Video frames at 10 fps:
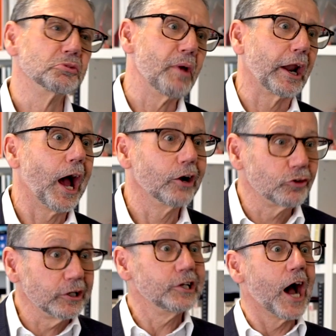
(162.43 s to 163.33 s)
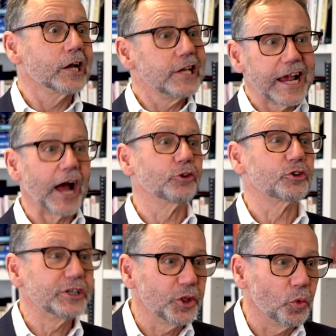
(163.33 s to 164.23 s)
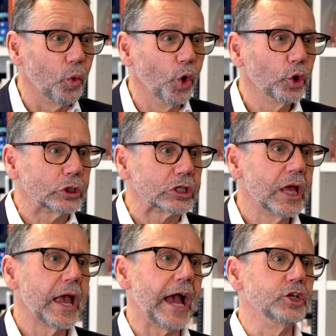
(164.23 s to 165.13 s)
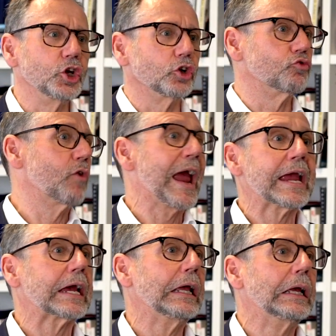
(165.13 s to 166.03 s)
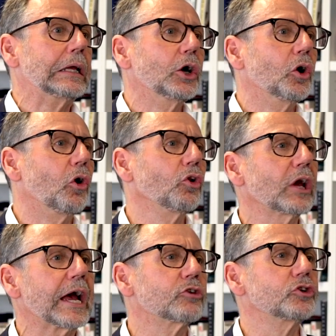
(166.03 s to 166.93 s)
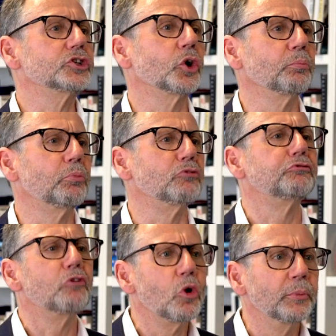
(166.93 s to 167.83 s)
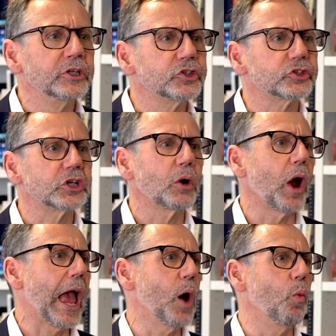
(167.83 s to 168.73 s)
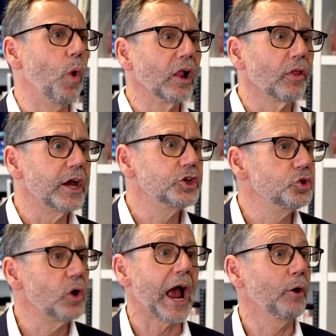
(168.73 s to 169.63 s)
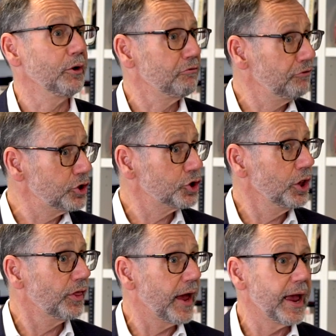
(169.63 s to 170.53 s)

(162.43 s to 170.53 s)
about 190 countries in the world, and you could rank all the countries on performance, how well they do, how efficient they